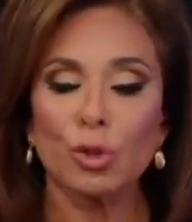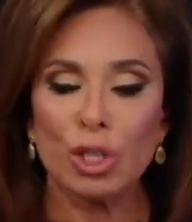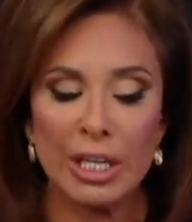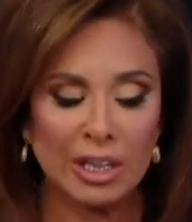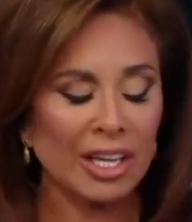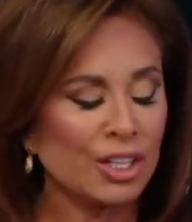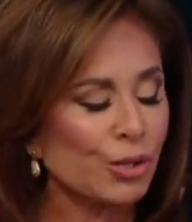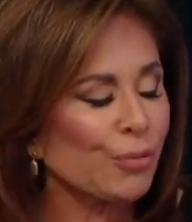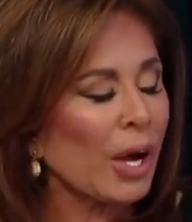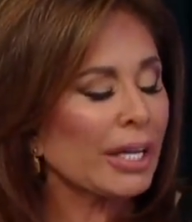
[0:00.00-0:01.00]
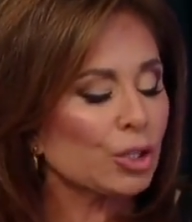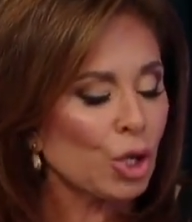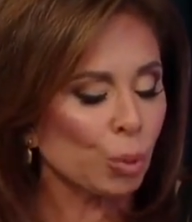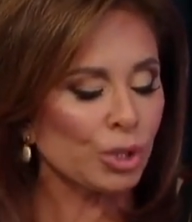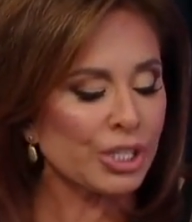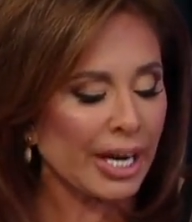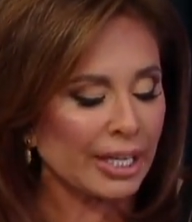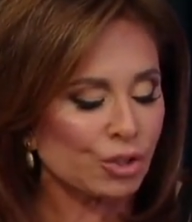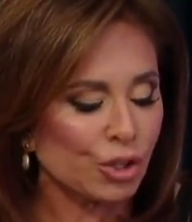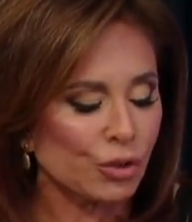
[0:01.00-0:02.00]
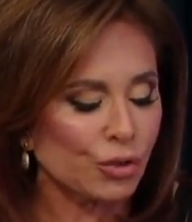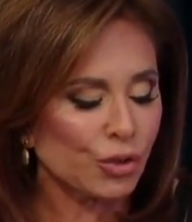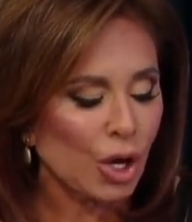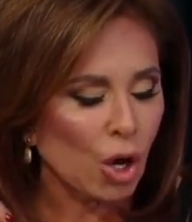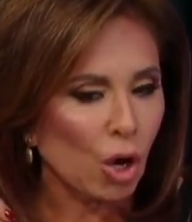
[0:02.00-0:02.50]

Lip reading: declassify it, no redactions.